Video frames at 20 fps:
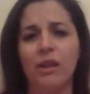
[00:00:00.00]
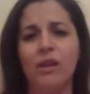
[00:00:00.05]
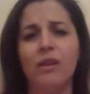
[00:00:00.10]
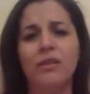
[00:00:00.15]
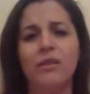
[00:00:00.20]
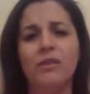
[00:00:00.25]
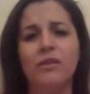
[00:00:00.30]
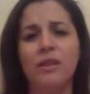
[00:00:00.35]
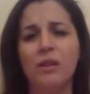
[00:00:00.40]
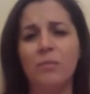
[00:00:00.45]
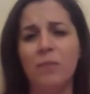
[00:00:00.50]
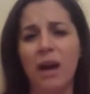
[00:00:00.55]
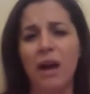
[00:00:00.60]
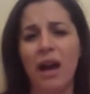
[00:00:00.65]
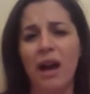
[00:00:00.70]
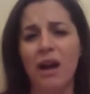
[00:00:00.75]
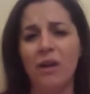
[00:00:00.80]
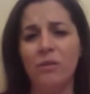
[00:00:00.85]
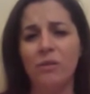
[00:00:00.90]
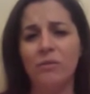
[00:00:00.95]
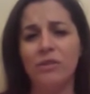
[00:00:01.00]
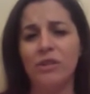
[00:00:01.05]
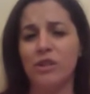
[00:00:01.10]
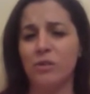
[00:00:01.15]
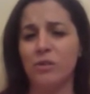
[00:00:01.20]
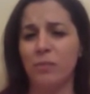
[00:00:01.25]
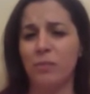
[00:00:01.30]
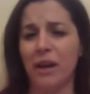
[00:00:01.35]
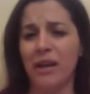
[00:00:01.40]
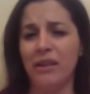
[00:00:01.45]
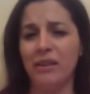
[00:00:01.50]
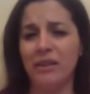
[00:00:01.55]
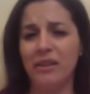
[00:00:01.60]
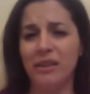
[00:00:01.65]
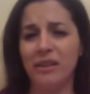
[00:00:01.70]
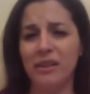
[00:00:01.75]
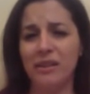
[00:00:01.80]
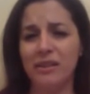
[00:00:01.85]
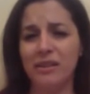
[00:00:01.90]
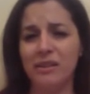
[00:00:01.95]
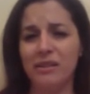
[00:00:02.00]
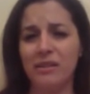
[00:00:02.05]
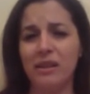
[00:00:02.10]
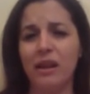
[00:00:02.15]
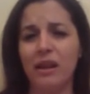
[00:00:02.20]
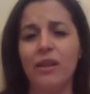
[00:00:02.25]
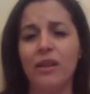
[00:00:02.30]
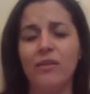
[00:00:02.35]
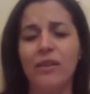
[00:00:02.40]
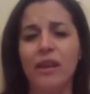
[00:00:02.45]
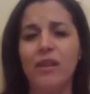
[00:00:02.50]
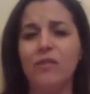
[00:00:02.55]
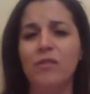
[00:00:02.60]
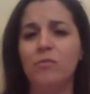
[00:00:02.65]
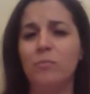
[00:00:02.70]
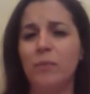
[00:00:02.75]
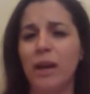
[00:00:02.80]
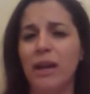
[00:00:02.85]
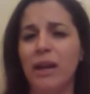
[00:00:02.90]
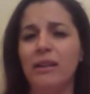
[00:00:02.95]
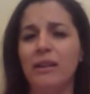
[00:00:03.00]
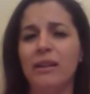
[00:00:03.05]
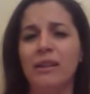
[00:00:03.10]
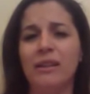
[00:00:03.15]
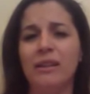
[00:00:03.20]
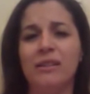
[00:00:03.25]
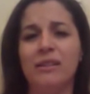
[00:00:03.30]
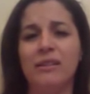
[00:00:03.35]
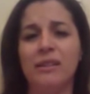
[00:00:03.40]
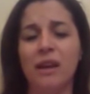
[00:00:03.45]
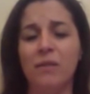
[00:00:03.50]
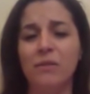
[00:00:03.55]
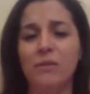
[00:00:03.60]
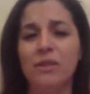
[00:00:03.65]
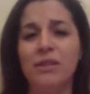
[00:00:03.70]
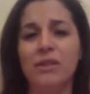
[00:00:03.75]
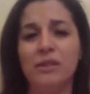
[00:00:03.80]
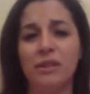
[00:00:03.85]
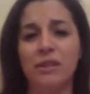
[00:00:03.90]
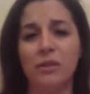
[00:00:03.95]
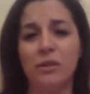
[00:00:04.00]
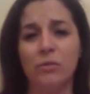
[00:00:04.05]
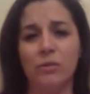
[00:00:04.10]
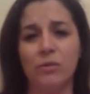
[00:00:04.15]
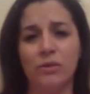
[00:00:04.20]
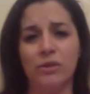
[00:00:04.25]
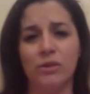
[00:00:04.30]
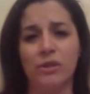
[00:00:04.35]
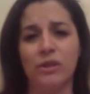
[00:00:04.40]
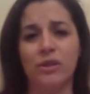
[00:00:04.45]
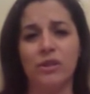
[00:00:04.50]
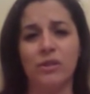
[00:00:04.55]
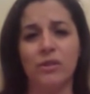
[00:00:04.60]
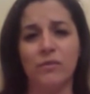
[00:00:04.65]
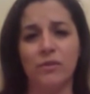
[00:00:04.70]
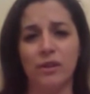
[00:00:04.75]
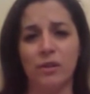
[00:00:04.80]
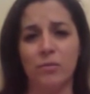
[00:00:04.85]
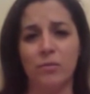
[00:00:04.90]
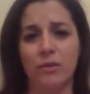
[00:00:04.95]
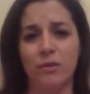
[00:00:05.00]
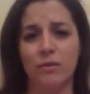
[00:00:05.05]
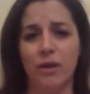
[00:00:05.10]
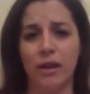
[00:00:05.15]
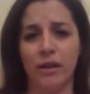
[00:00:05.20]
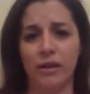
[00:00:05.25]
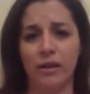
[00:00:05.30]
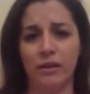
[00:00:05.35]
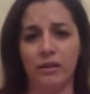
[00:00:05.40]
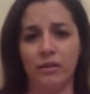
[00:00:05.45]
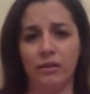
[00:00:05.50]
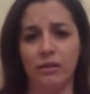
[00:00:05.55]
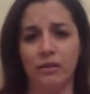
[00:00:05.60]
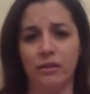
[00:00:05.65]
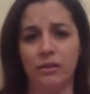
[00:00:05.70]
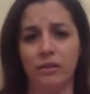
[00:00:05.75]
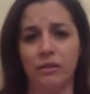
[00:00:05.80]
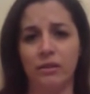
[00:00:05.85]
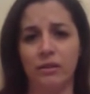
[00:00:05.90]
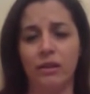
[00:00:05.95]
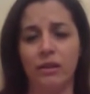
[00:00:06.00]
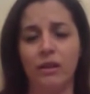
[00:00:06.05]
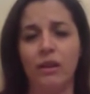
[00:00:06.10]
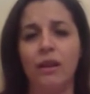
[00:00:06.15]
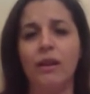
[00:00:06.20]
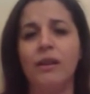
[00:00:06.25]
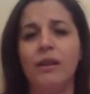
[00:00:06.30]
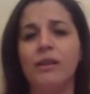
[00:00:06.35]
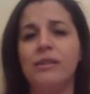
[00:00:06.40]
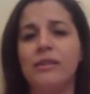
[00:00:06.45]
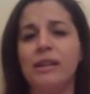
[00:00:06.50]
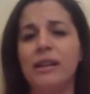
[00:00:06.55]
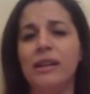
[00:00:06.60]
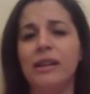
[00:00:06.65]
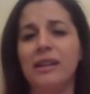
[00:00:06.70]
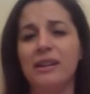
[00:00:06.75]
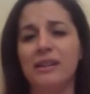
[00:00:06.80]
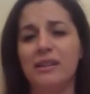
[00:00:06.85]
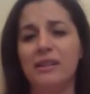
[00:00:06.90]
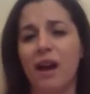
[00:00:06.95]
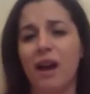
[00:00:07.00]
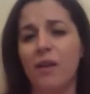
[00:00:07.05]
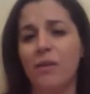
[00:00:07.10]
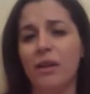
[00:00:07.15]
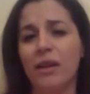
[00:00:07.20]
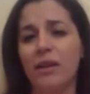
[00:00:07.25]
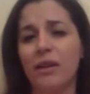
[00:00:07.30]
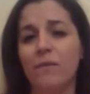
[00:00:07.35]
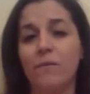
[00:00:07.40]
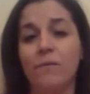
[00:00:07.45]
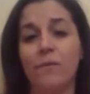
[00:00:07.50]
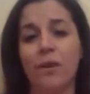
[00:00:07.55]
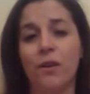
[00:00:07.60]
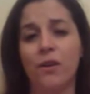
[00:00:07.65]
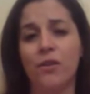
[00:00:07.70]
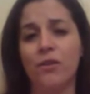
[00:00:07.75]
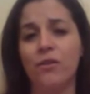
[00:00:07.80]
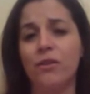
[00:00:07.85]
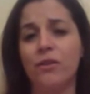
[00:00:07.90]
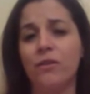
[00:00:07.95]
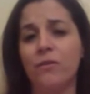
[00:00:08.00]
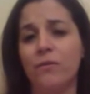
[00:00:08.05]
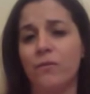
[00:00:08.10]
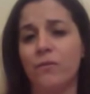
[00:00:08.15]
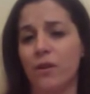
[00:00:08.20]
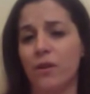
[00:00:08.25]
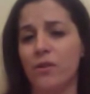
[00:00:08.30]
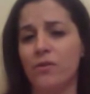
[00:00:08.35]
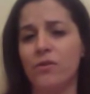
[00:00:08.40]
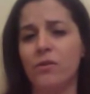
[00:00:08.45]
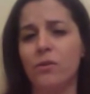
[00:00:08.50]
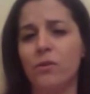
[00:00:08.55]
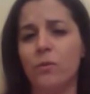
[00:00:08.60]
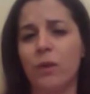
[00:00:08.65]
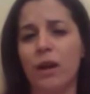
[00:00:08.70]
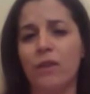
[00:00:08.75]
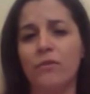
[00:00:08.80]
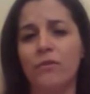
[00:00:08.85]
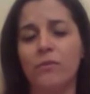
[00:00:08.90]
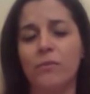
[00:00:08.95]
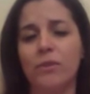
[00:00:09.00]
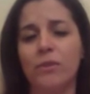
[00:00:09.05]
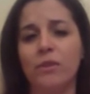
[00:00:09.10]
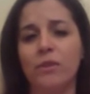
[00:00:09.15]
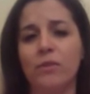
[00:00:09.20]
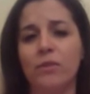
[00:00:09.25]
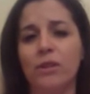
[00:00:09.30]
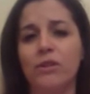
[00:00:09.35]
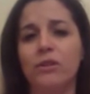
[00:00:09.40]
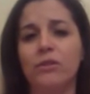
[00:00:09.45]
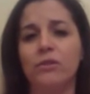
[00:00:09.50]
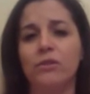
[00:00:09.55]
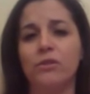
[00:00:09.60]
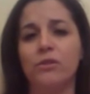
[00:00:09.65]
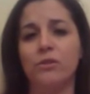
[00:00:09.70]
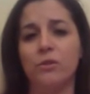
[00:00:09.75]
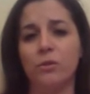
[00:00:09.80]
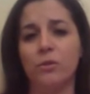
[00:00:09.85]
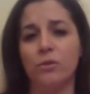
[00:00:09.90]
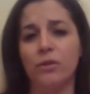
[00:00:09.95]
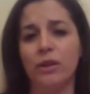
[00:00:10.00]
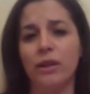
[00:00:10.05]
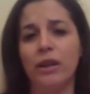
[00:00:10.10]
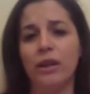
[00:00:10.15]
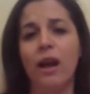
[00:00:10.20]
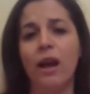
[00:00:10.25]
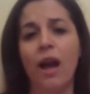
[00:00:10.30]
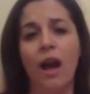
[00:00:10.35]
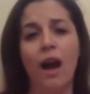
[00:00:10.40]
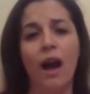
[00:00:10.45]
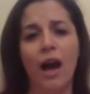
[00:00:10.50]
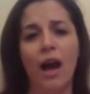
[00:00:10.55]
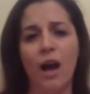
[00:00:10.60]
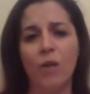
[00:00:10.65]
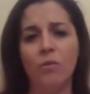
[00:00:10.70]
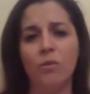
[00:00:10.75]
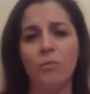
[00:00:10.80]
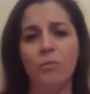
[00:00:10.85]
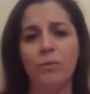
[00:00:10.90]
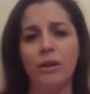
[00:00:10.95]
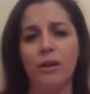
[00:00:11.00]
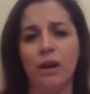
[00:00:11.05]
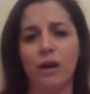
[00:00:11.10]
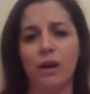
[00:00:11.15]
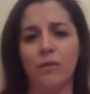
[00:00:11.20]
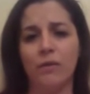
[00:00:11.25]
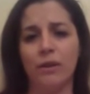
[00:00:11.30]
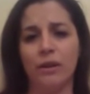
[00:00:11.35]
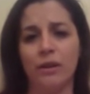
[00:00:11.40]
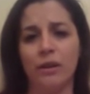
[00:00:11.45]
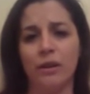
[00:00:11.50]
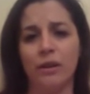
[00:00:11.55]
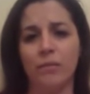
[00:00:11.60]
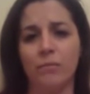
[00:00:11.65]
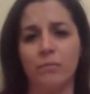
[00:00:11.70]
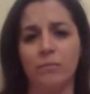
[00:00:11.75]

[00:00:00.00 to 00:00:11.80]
Somehow, despite this, they have made at least 7 sequels to this film already. Seeing as how they get further and further away from the original story, I won't be covering them.